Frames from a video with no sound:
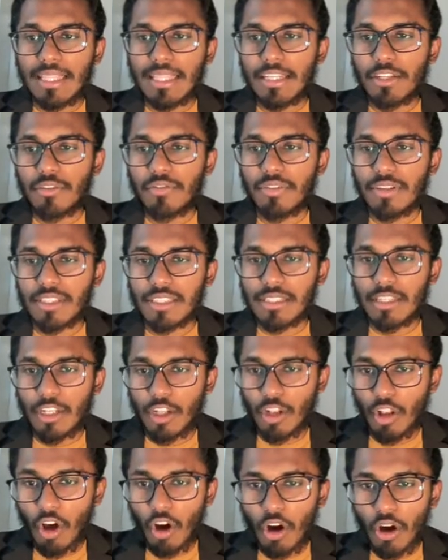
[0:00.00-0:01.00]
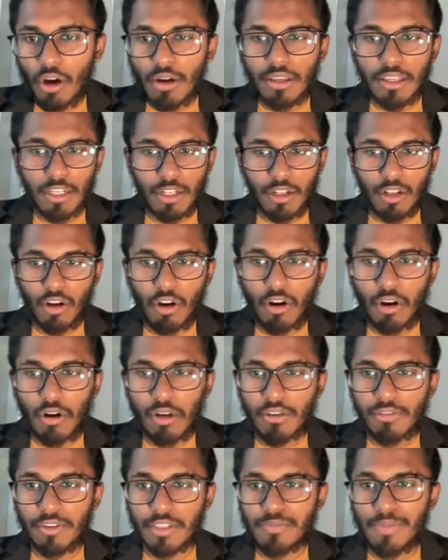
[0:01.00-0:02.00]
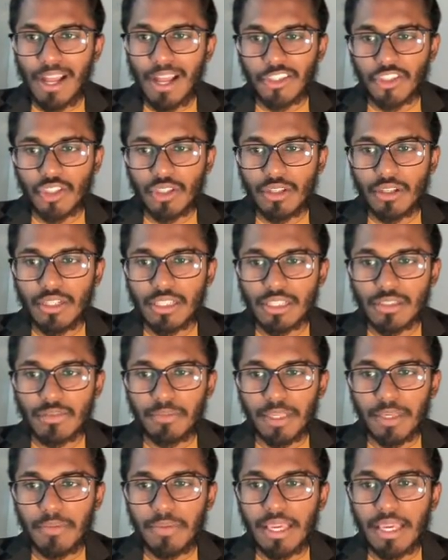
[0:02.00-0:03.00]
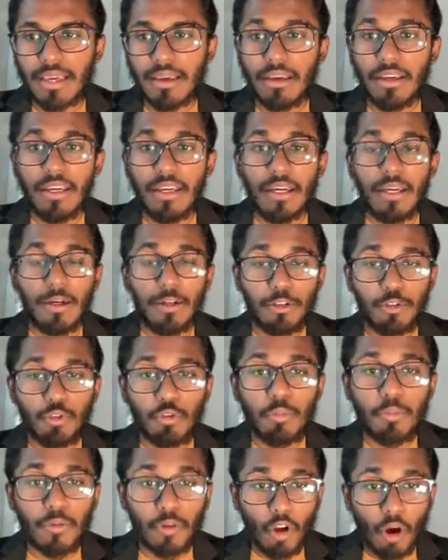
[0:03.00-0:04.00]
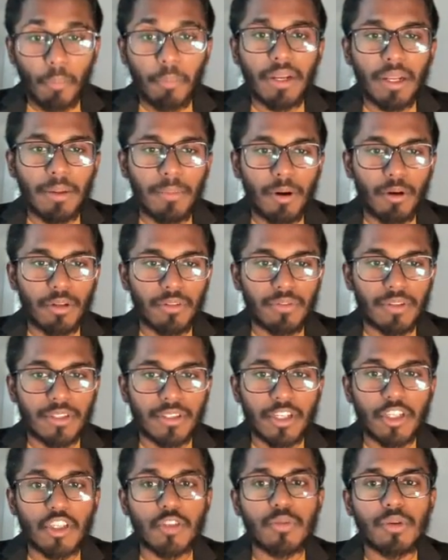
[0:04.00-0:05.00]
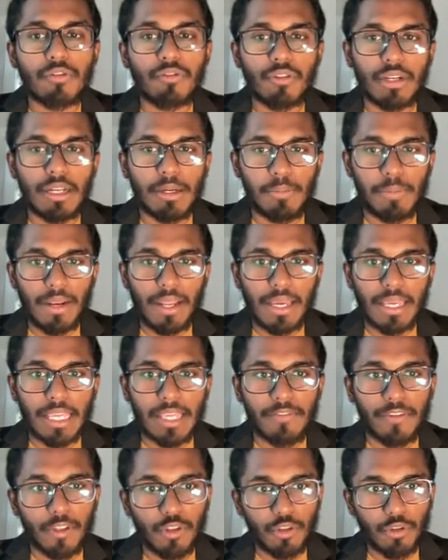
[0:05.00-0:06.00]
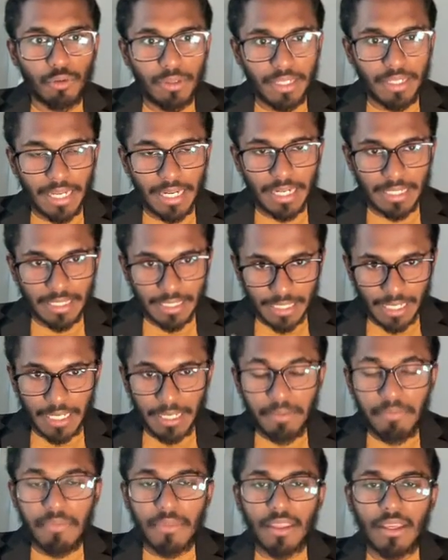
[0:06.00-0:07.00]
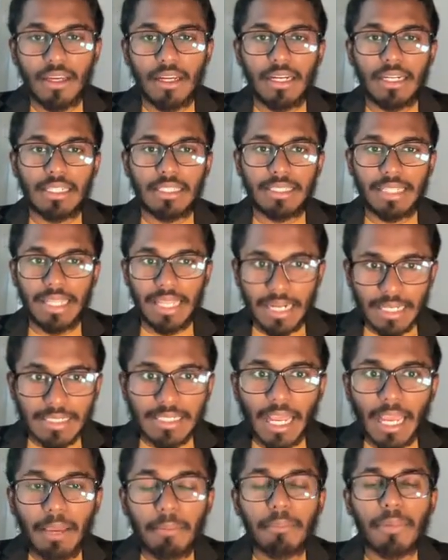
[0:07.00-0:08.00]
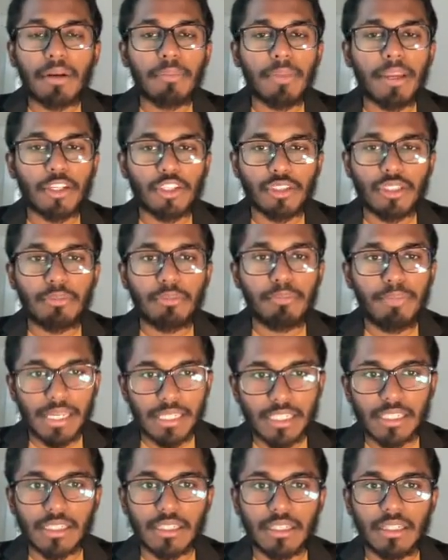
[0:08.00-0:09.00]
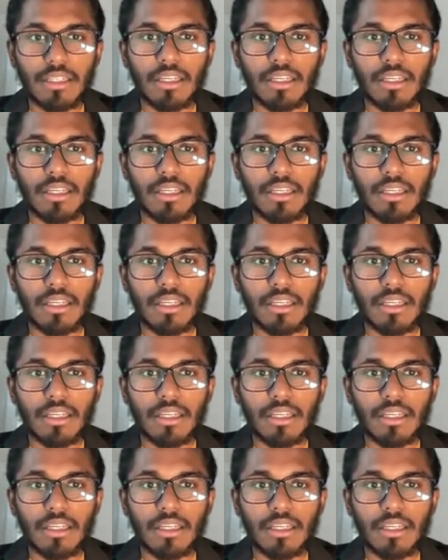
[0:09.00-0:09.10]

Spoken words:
then if it's a law, if it's bachelor's, BBA, do proper amount of research before apply. Even though you take time, but make sure that best